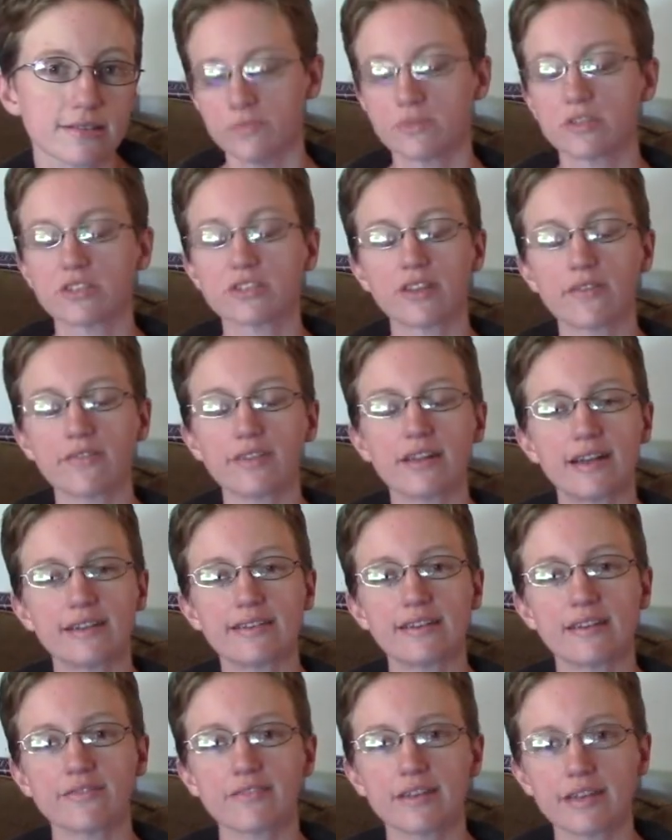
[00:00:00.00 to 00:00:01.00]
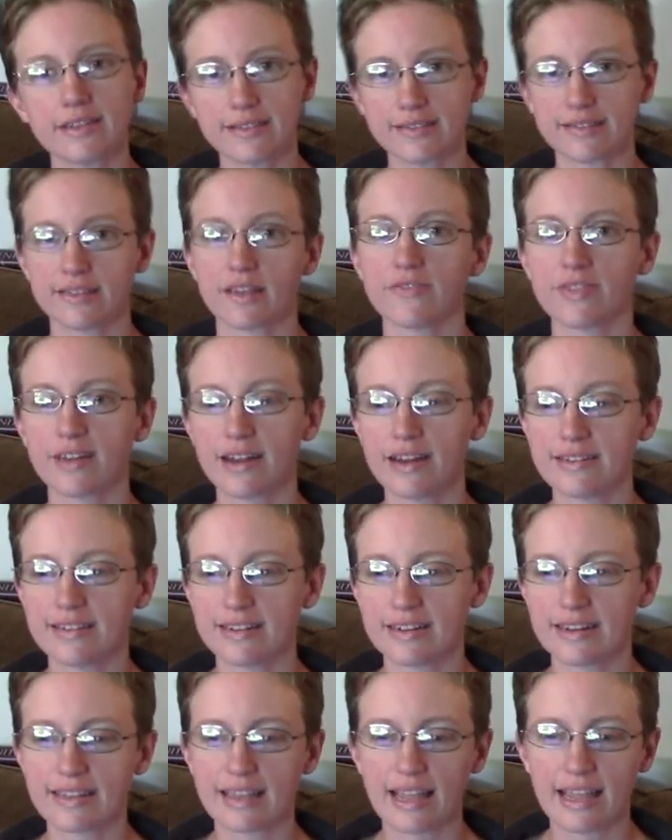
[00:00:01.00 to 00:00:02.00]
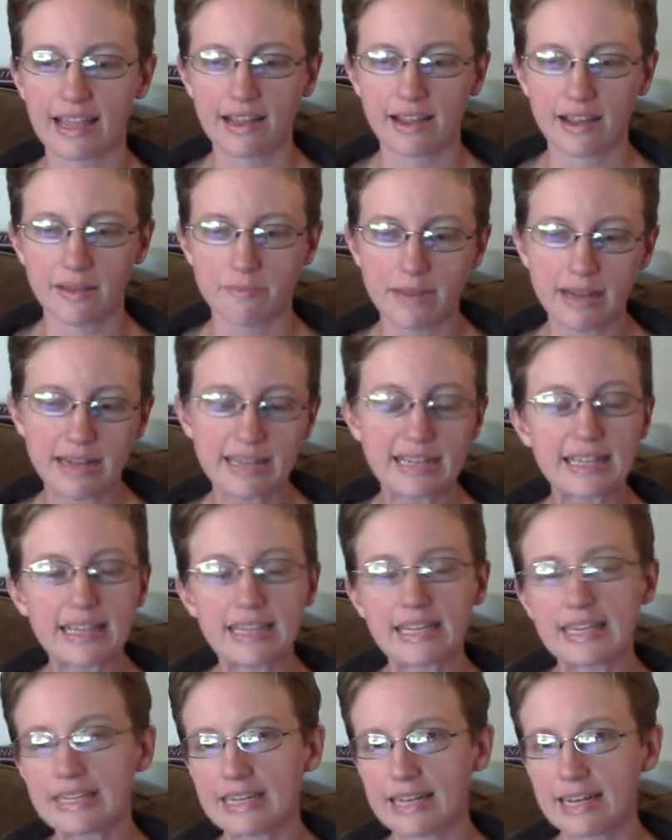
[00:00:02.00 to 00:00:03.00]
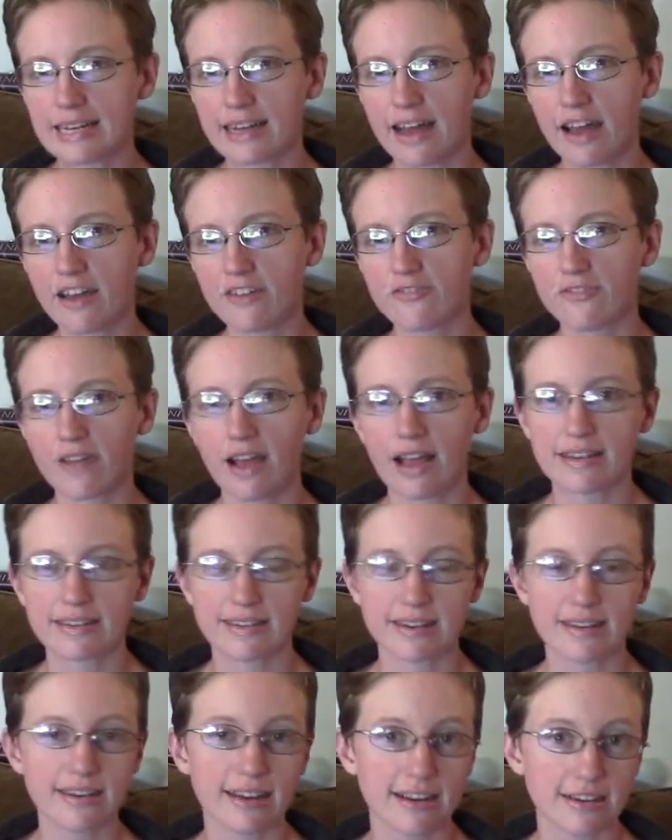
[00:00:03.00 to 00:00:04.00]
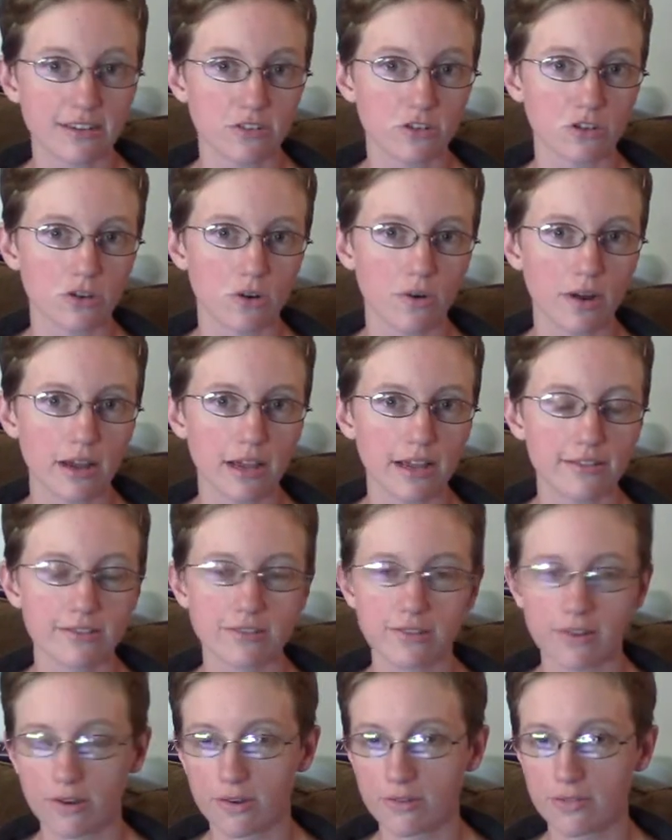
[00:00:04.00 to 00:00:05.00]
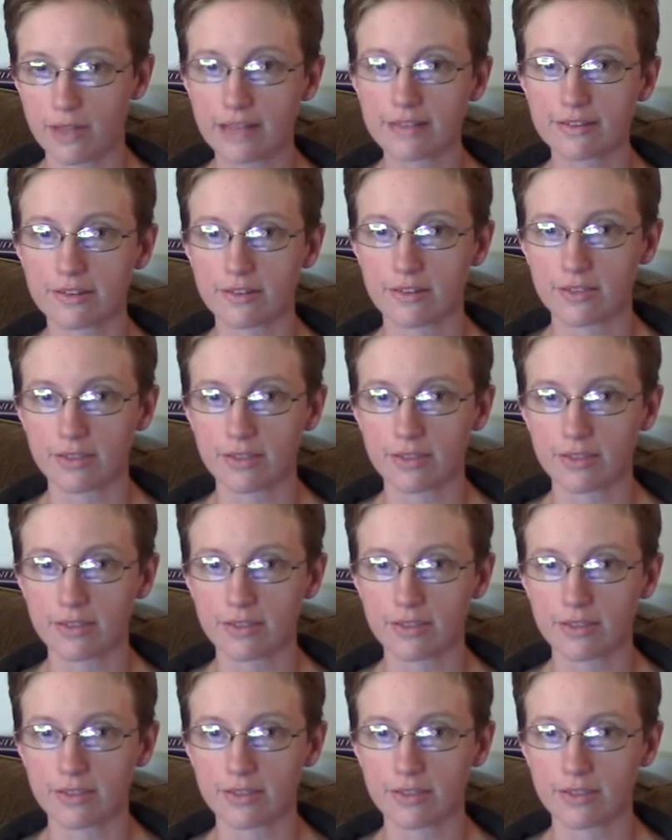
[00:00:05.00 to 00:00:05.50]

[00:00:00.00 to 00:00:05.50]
The stuff that I did read, the stuff that I didn't, like, immediately DNF, I did enjoy, so that's a good